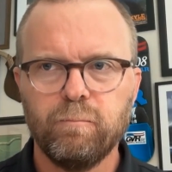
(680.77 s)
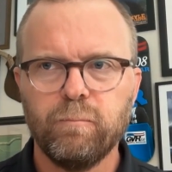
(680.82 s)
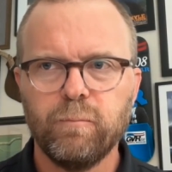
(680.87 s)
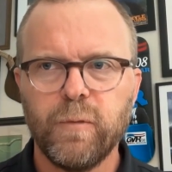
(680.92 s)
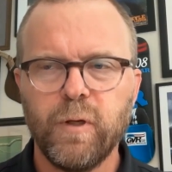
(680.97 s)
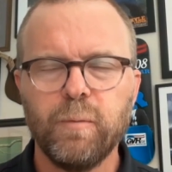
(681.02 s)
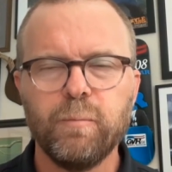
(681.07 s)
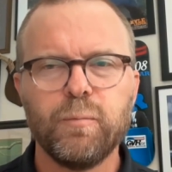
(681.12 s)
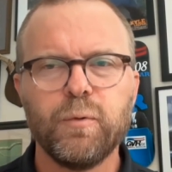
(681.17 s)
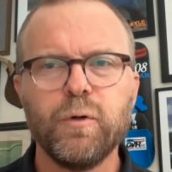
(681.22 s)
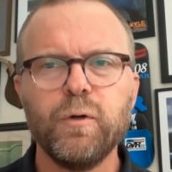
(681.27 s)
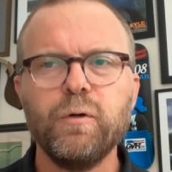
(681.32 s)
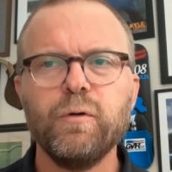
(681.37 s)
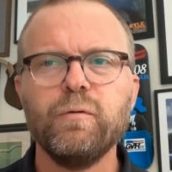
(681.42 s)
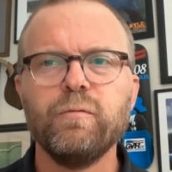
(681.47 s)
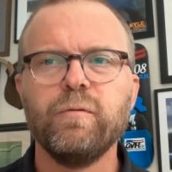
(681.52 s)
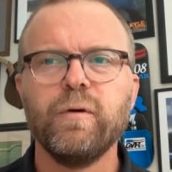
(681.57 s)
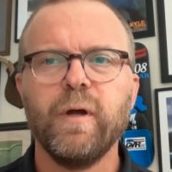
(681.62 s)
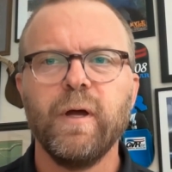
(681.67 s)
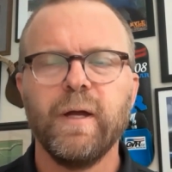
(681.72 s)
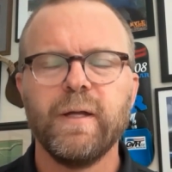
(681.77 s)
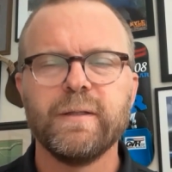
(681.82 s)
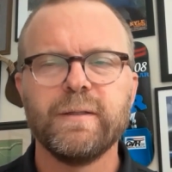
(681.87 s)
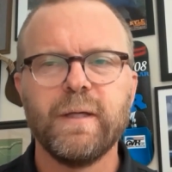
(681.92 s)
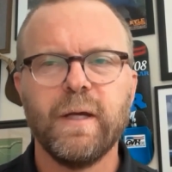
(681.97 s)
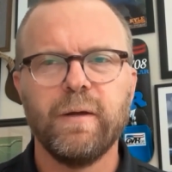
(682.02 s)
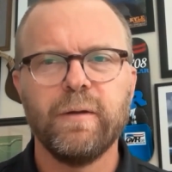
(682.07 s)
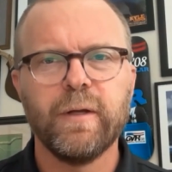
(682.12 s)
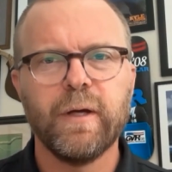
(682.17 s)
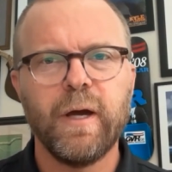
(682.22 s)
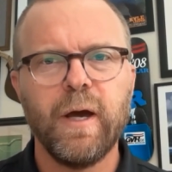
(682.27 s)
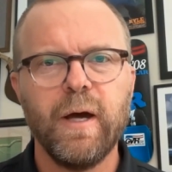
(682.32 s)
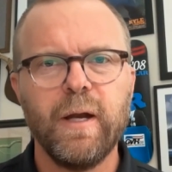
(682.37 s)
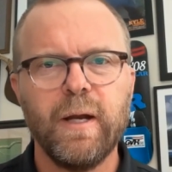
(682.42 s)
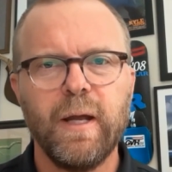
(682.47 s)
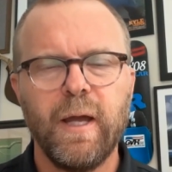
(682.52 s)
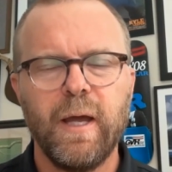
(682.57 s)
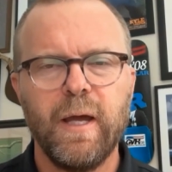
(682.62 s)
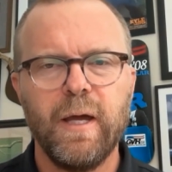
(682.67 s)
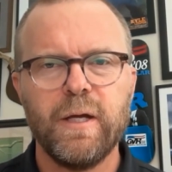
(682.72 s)
improve and stay on the
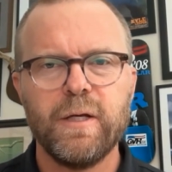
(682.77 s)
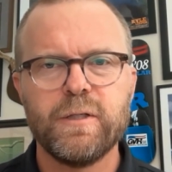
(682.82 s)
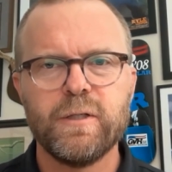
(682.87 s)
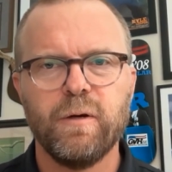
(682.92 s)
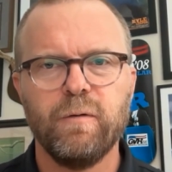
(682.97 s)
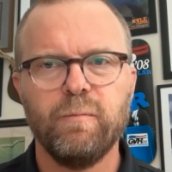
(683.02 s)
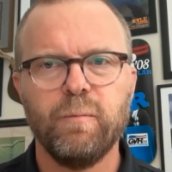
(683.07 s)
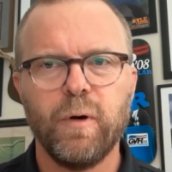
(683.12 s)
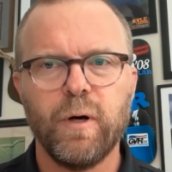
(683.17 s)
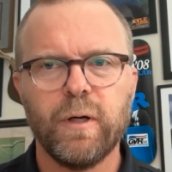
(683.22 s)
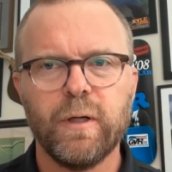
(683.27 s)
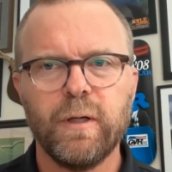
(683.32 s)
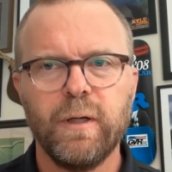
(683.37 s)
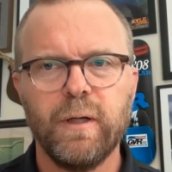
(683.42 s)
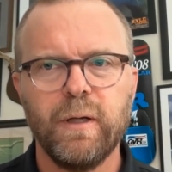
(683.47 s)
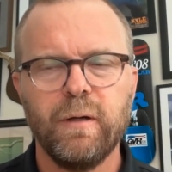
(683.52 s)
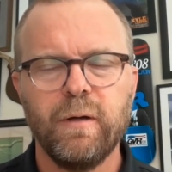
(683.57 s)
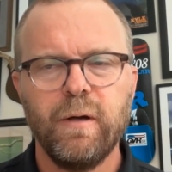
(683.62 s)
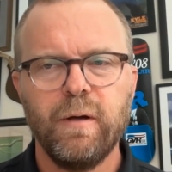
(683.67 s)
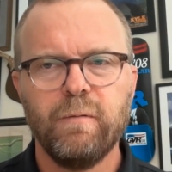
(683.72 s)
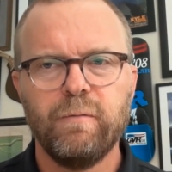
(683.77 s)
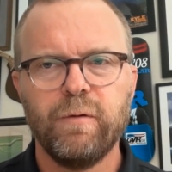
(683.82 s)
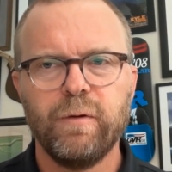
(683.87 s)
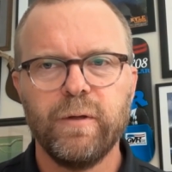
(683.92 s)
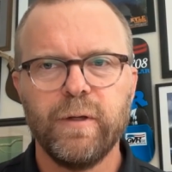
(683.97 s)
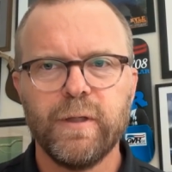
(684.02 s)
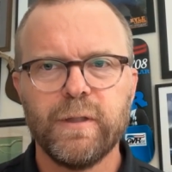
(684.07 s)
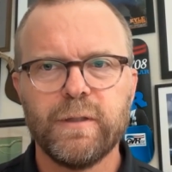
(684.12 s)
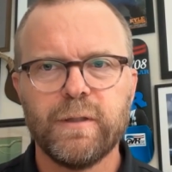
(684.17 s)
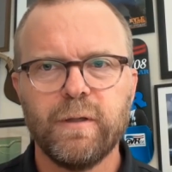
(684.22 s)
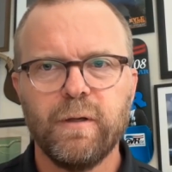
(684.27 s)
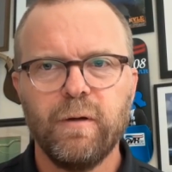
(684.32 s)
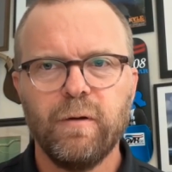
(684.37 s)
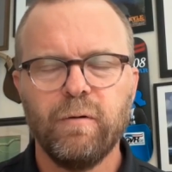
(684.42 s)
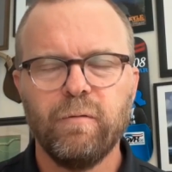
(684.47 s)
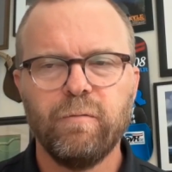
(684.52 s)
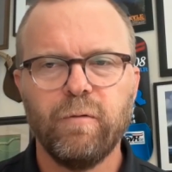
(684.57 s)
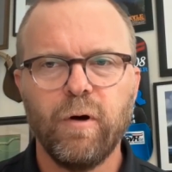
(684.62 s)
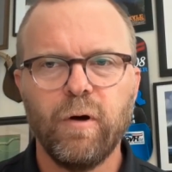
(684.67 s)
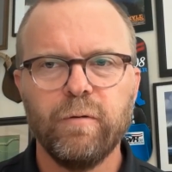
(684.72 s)
cutting edge of marketing for this
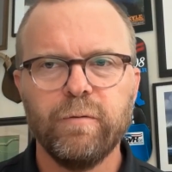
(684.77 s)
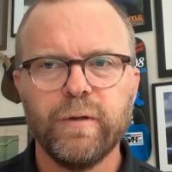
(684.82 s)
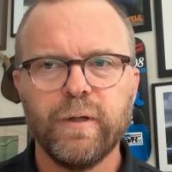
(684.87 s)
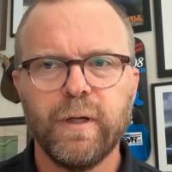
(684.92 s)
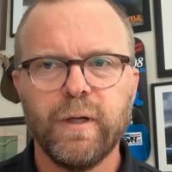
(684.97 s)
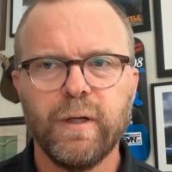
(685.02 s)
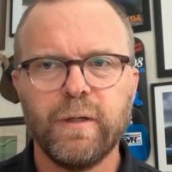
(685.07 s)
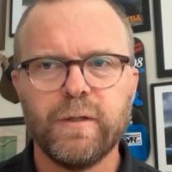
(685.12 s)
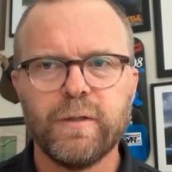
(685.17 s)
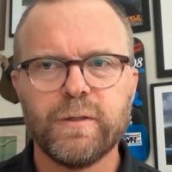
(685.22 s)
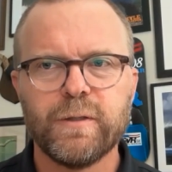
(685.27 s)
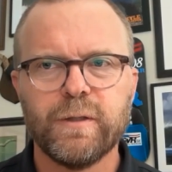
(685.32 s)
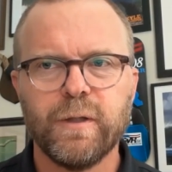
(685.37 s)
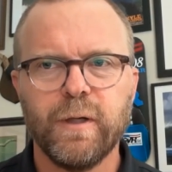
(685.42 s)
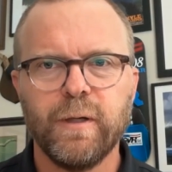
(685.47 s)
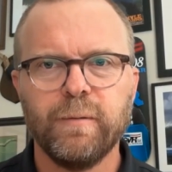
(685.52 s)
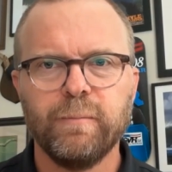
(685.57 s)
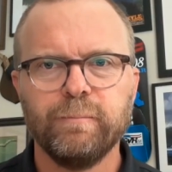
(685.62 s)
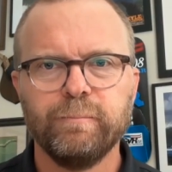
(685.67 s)
evolving industry.